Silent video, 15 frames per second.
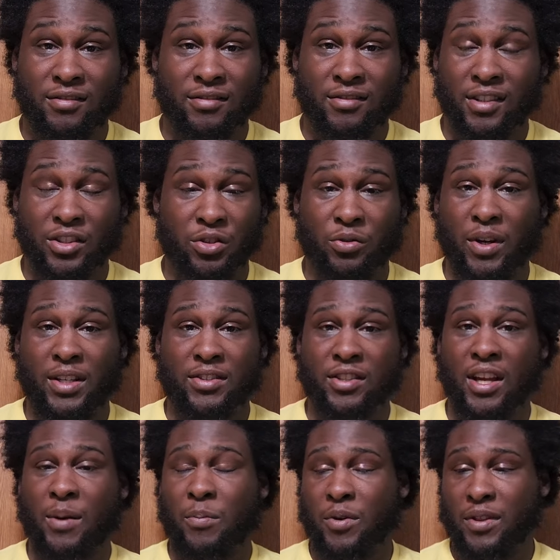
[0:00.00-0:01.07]
does a great
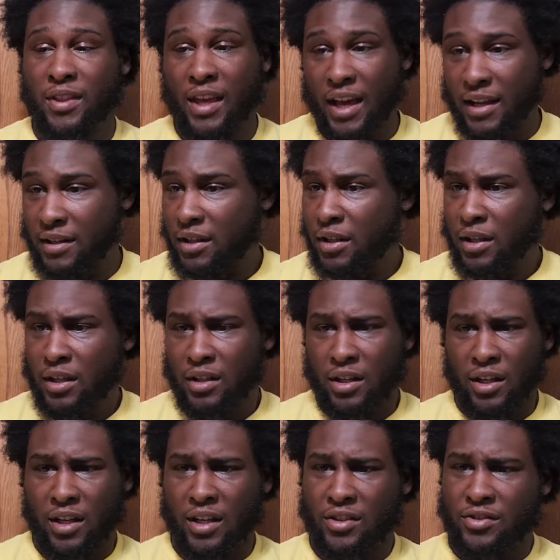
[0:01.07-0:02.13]
job with that.
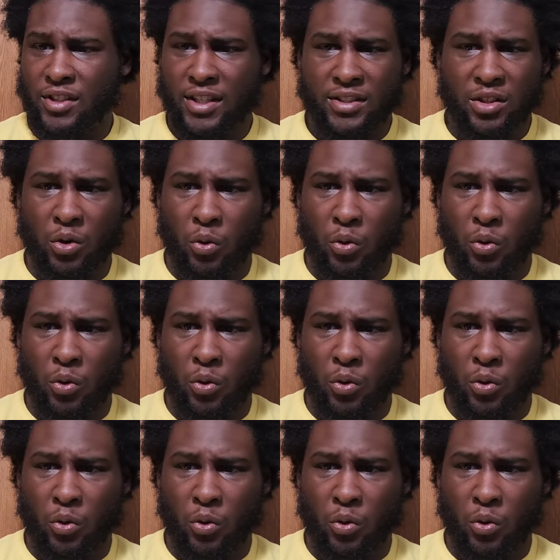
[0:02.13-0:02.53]
Jessica